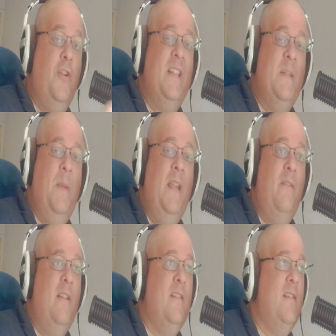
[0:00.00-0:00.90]

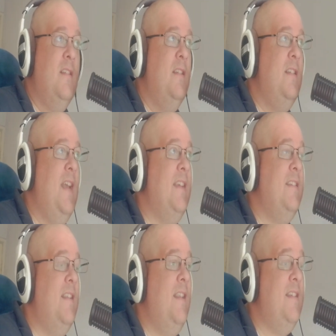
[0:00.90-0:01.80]
experience
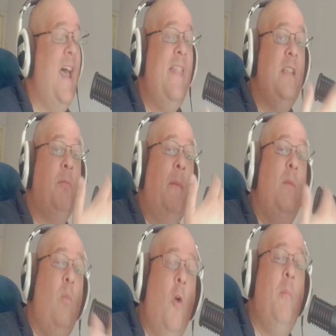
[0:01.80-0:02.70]
testing this, and this
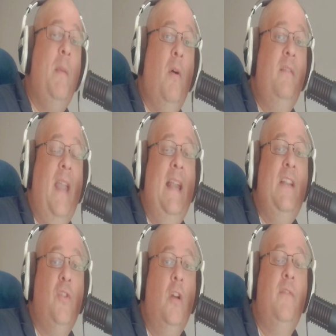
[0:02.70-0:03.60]
probably will be my
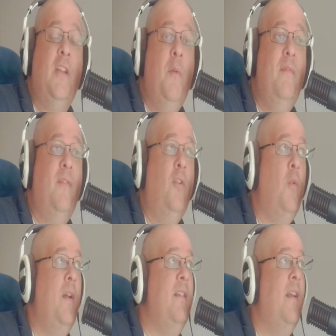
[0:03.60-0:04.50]
daily driver going
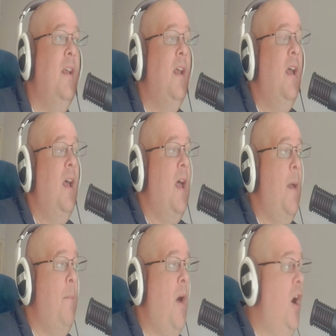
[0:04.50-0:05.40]
forward.
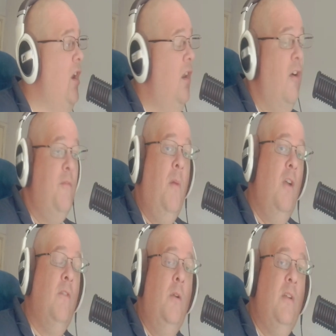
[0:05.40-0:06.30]
I love
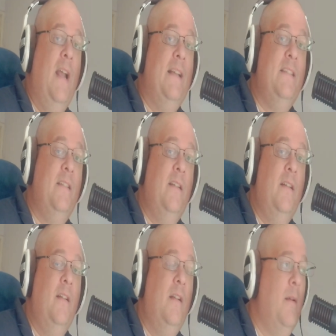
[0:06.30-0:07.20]
my
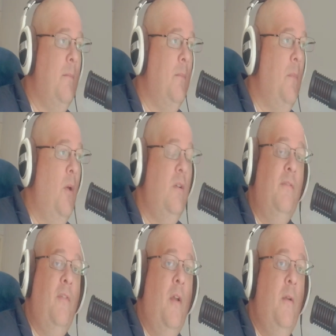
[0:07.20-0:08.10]
Rodecaster
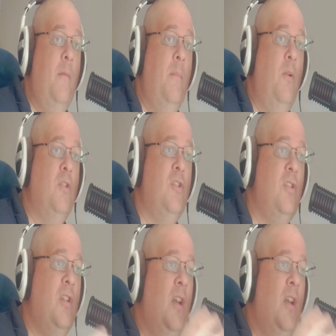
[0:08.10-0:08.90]
microphone, but